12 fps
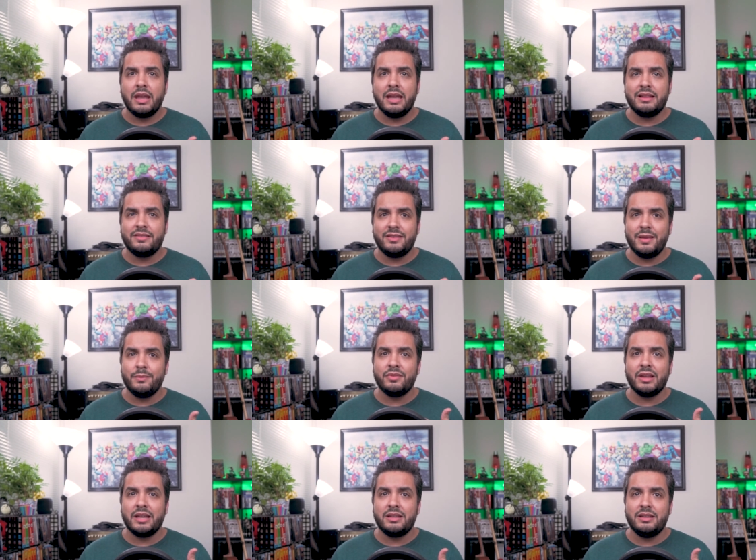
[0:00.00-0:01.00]
It seems
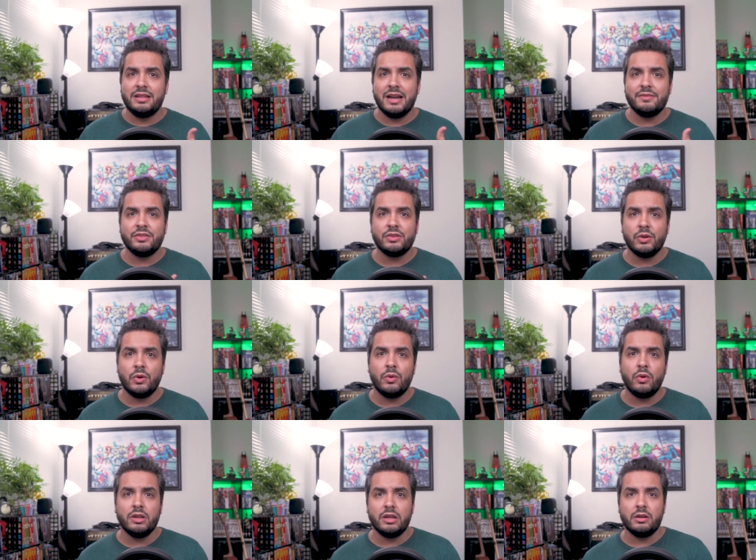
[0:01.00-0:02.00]
like you'd have to
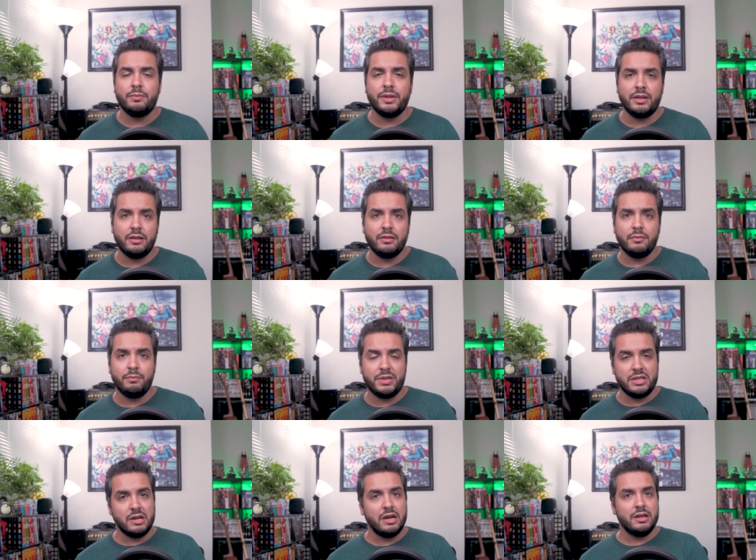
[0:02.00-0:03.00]
go a little bit
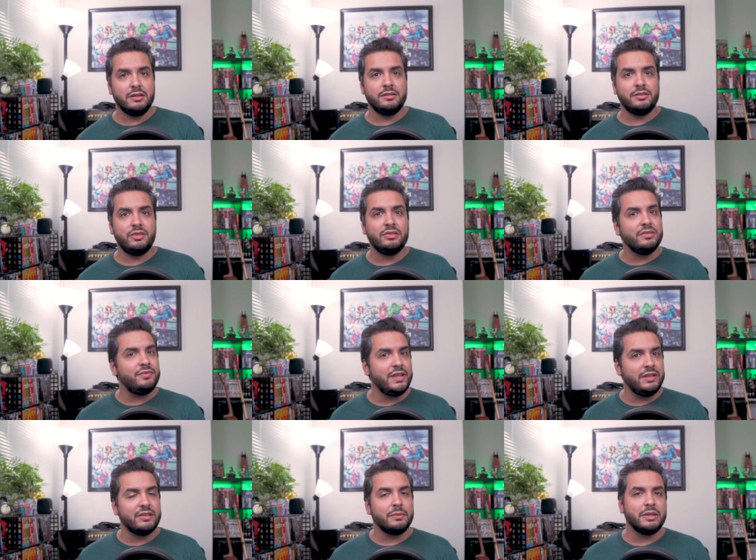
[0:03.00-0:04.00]
beyond to
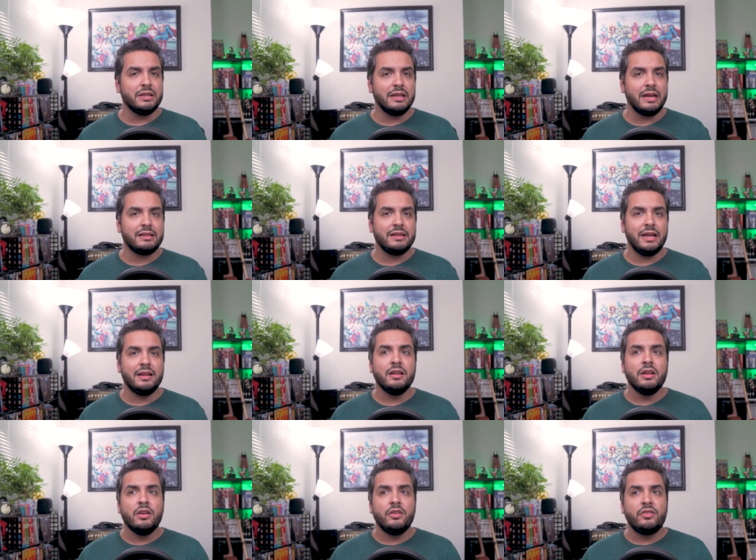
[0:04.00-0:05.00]
defeat something like that.
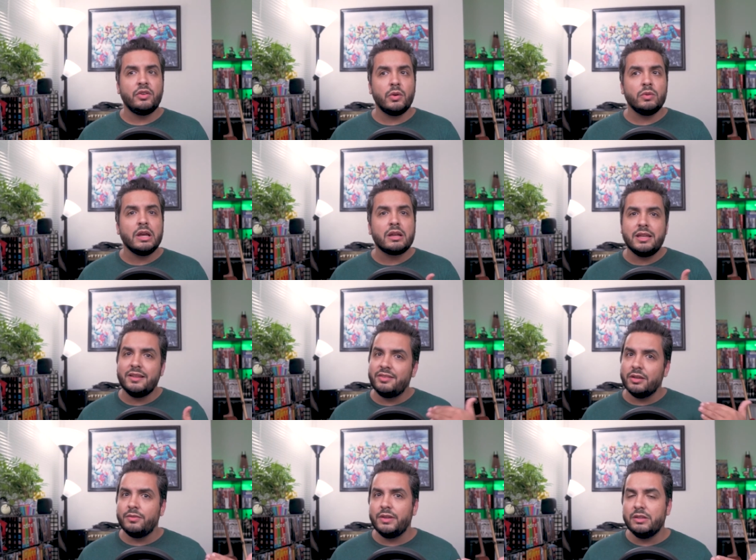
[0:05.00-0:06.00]
So luckily,
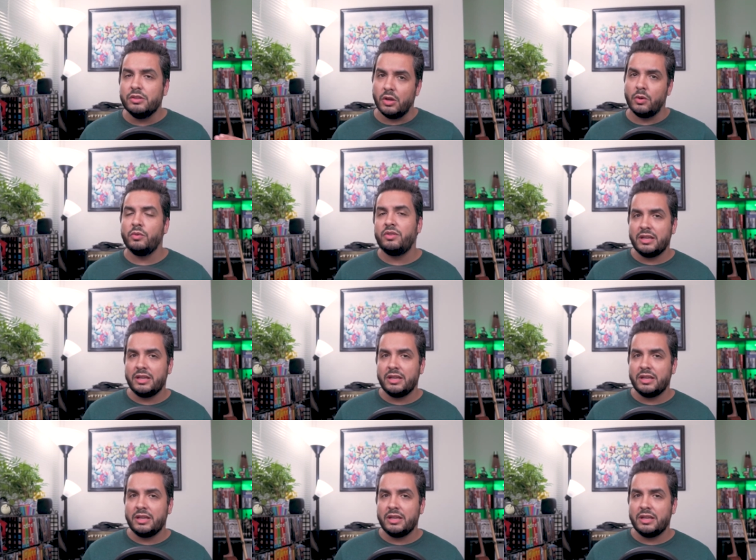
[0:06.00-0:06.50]
Sylvie knows